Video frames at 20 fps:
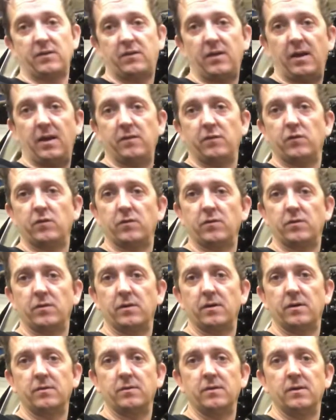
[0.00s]
the engine, you
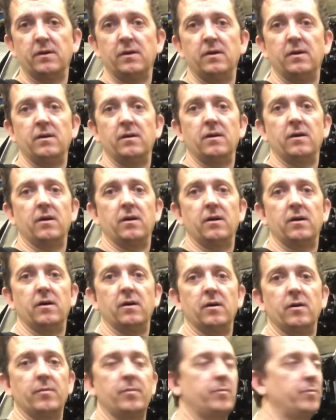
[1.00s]
know.
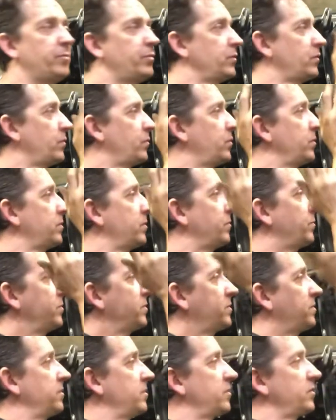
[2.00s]
Put
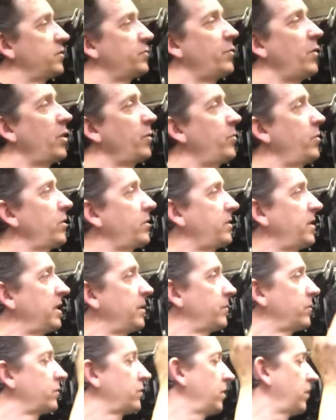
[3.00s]
the spark plug
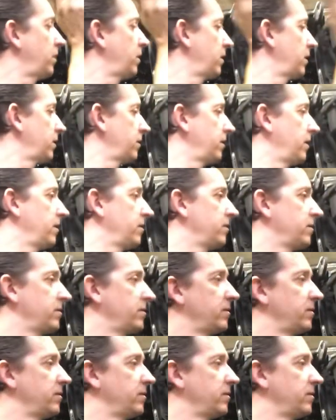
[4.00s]
cables on, and